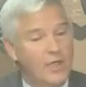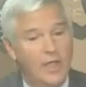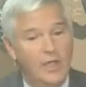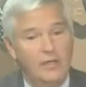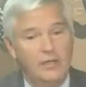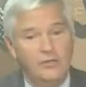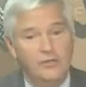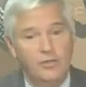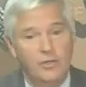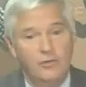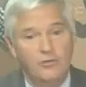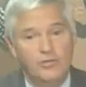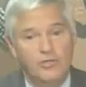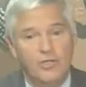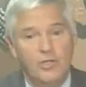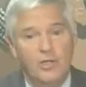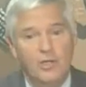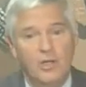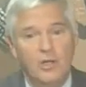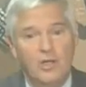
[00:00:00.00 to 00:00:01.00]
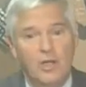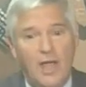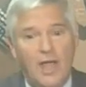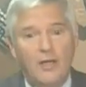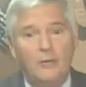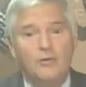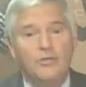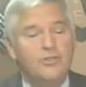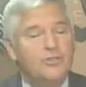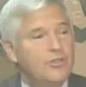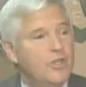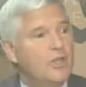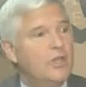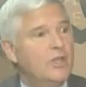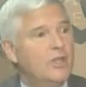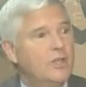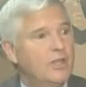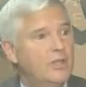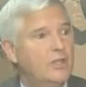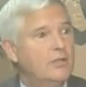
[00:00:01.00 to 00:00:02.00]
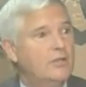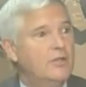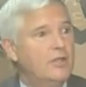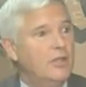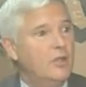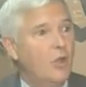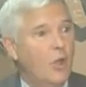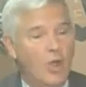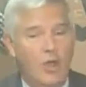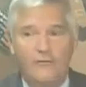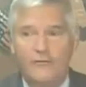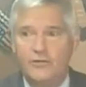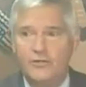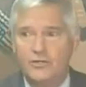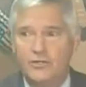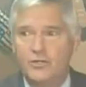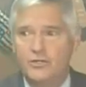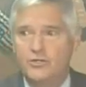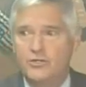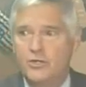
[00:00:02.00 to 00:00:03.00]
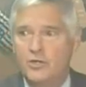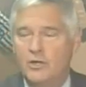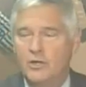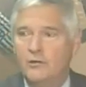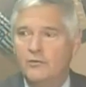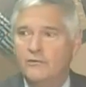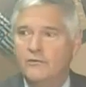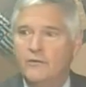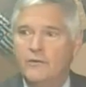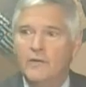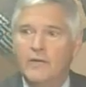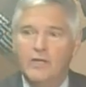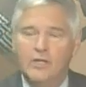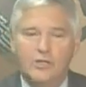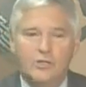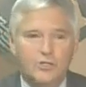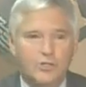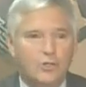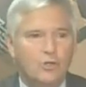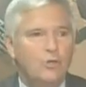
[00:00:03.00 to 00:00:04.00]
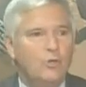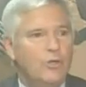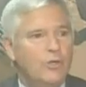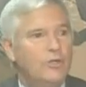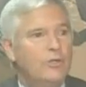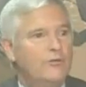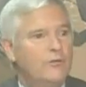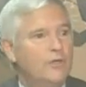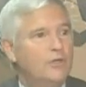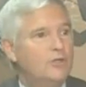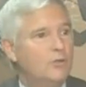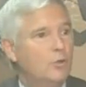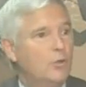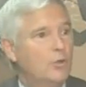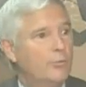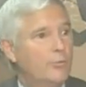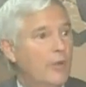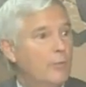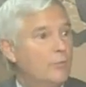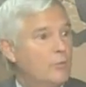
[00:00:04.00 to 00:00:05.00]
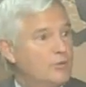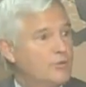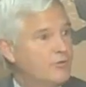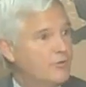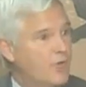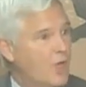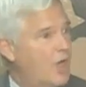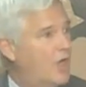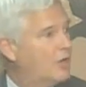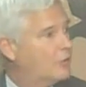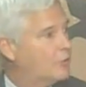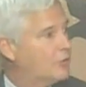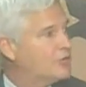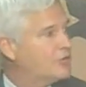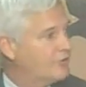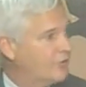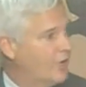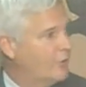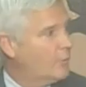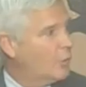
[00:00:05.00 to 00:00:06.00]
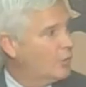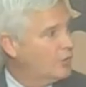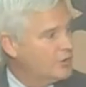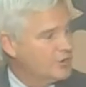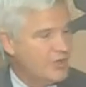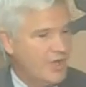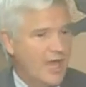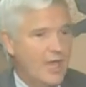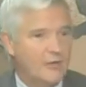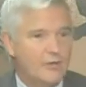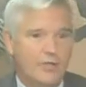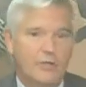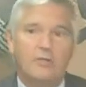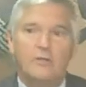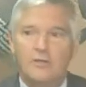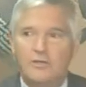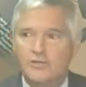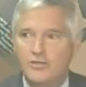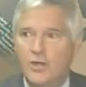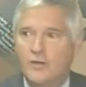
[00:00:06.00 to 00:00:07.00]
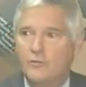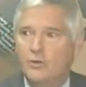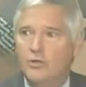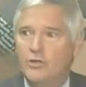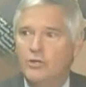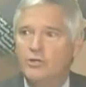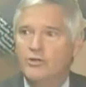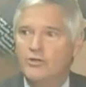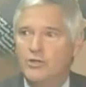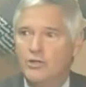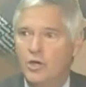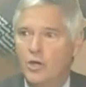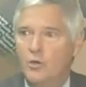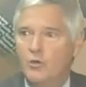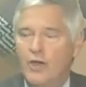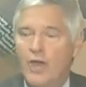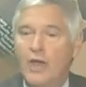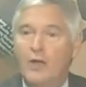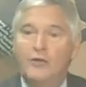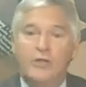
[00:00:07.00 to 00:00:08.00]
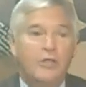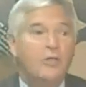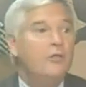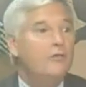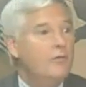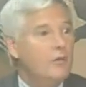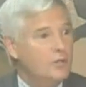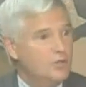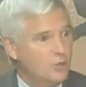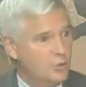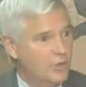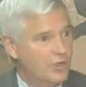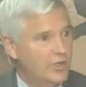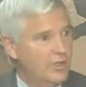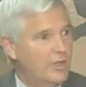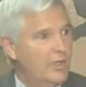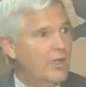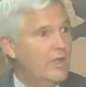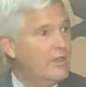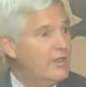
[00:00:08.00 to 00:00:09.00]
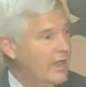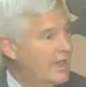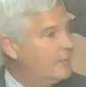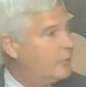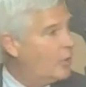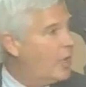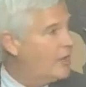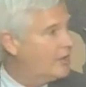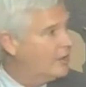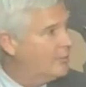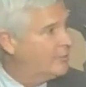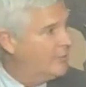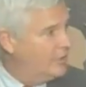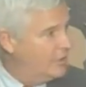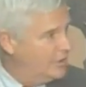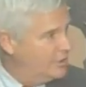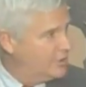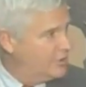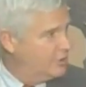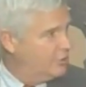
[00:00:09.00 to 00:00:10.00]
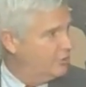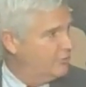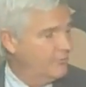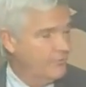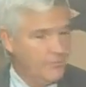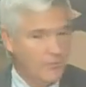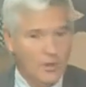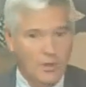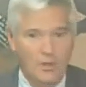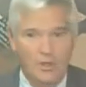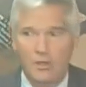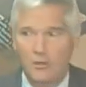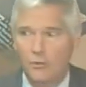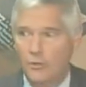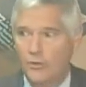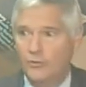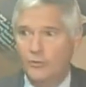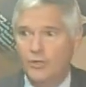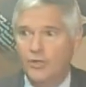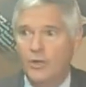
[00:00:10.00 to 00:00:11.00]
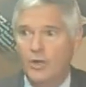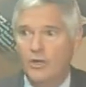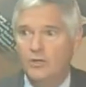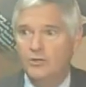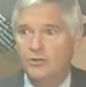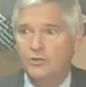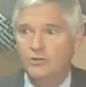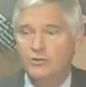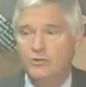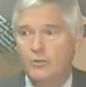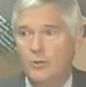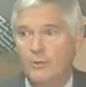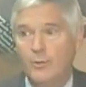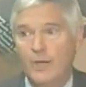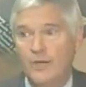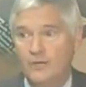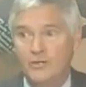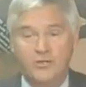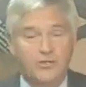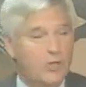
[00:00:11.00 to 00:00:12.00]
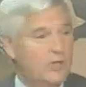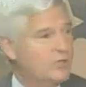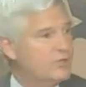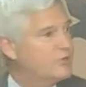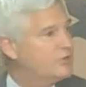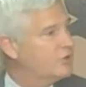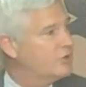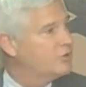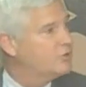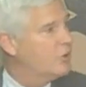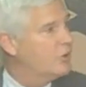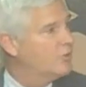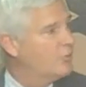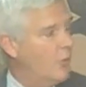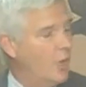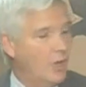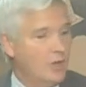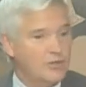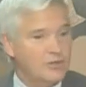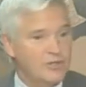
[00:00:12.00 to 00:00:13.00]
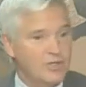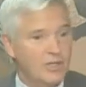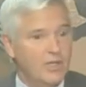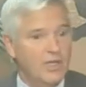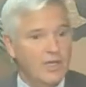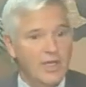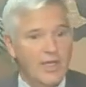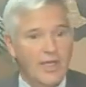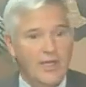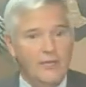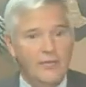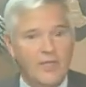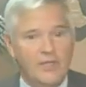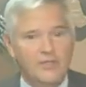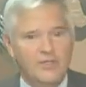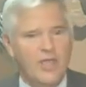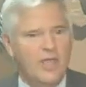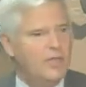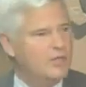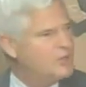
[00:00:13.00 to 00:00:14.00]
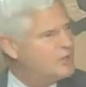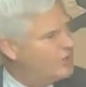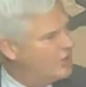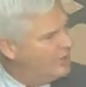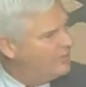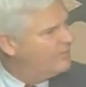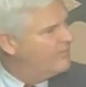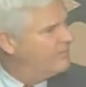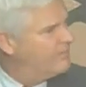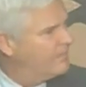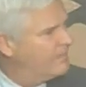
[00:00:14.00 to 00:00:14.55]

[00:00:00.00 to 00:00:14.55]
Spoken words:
anecdotes. I was sitting in the offices of 2 individual members of Congress from Orange County several years ago now. Individually, they brought up the issue with regard to my discussions on drug policy, and they said, Jim,